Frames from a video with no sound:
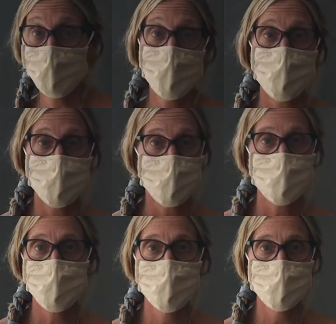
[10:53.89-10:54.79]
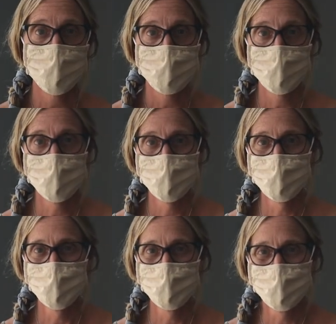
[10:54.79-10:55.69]
are endless.
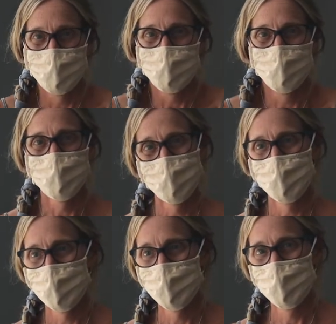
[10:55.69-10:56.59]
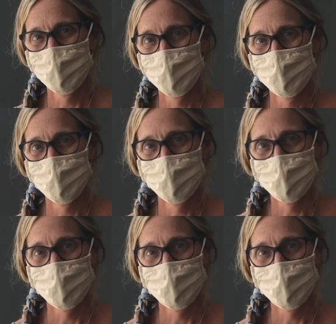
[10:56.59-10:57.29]
Endless! Alrighty then.